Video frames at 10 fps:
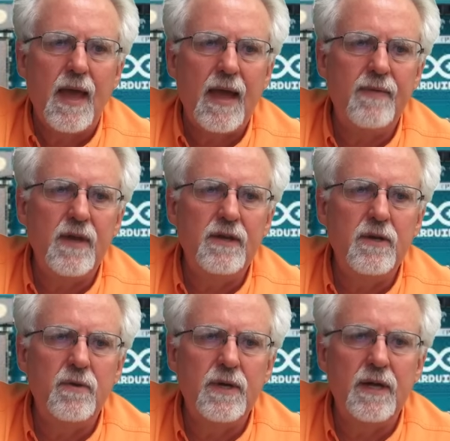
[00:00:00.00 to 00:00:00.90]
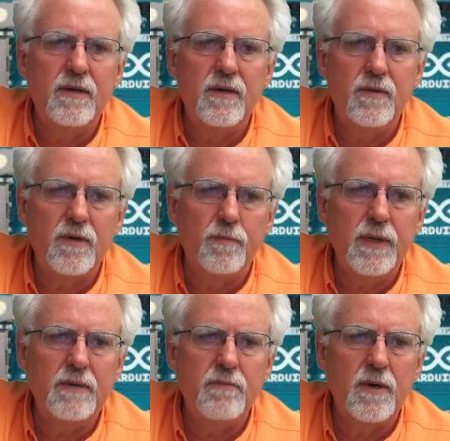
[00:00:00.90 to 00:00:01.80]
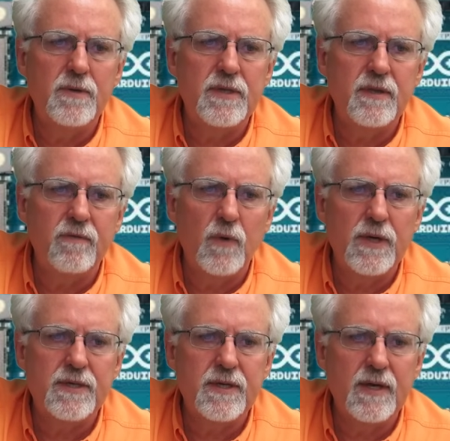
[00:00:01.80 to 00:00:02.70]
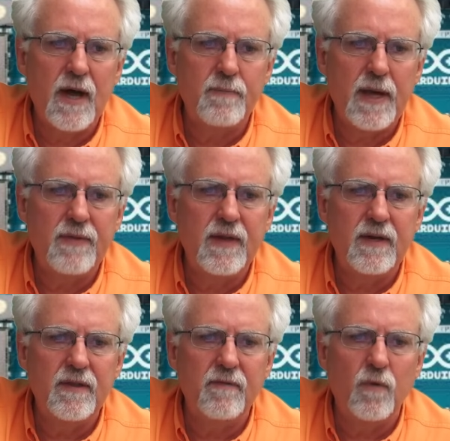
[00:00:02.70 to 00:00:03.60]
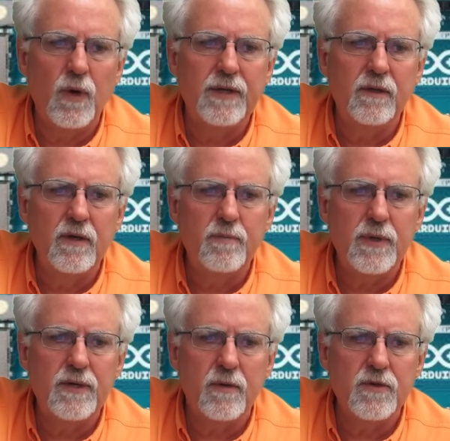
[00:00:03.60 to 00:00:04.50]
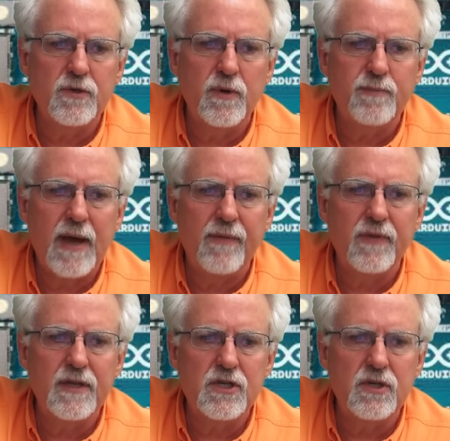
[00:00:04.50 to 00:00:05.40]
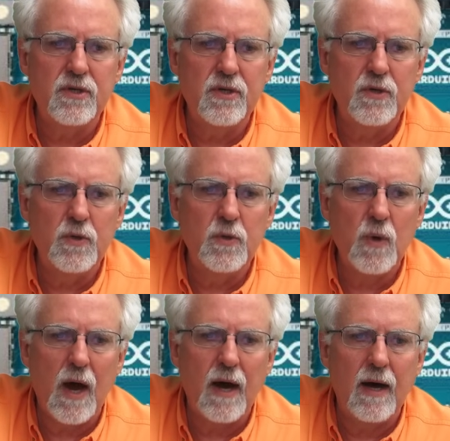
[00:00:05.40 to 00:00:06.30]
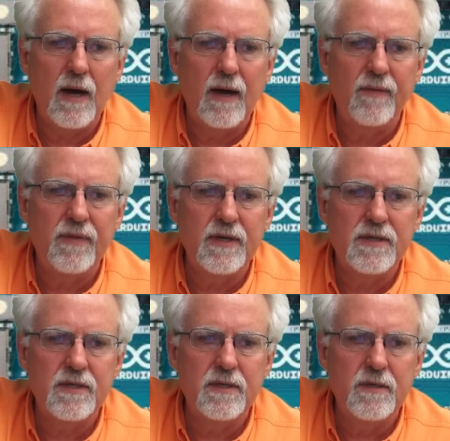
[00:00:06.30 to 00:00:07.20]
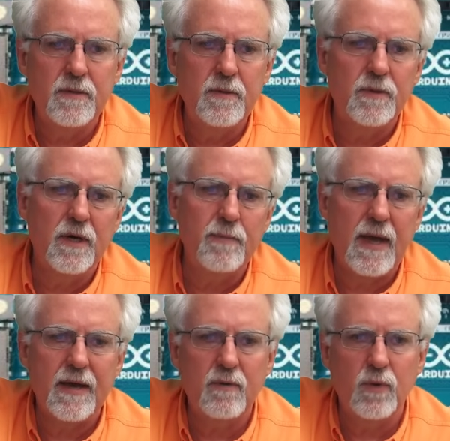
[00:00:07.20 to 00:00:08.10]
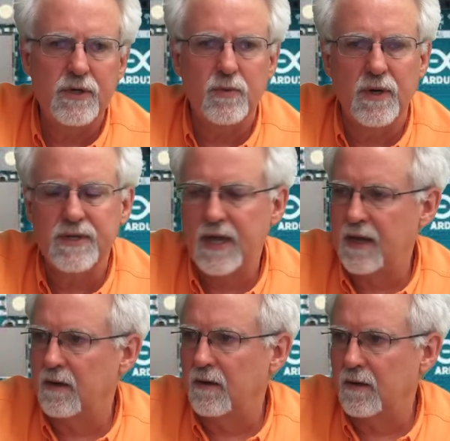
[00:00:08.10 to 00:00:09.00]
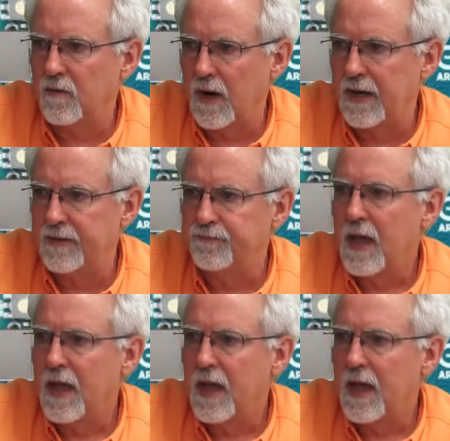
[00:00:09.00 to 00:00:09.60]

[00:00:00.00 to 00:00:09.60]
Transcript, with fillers: and then you can do your pin modes in the void setup. And then in the void loop, we told you about this new uh, this new command, which was analog write.